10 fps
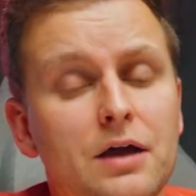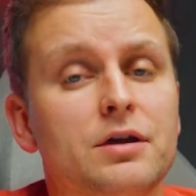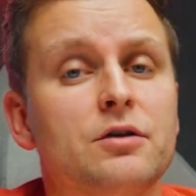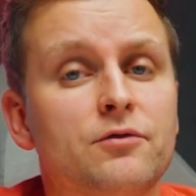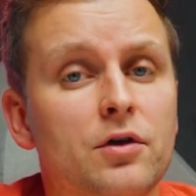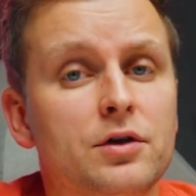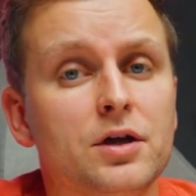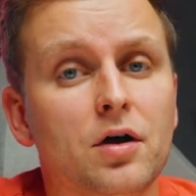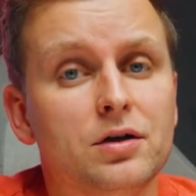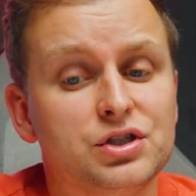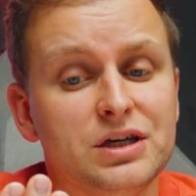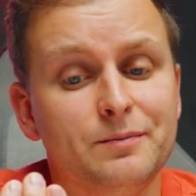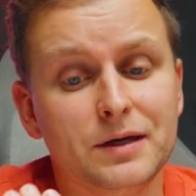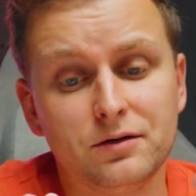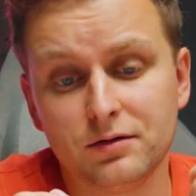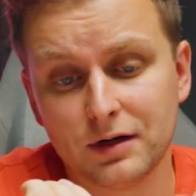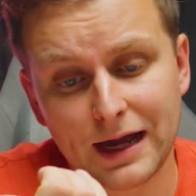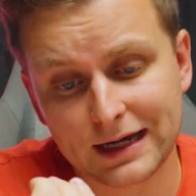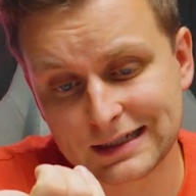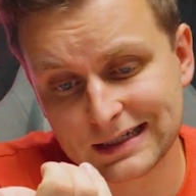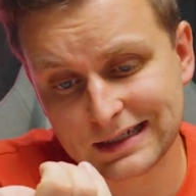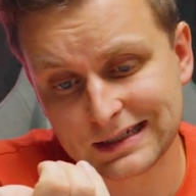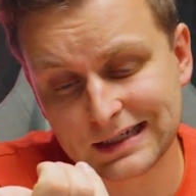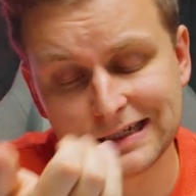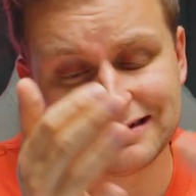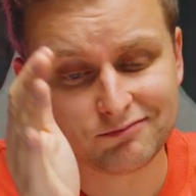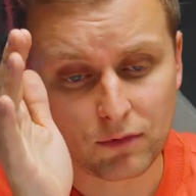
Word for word: now you can run your GPU X16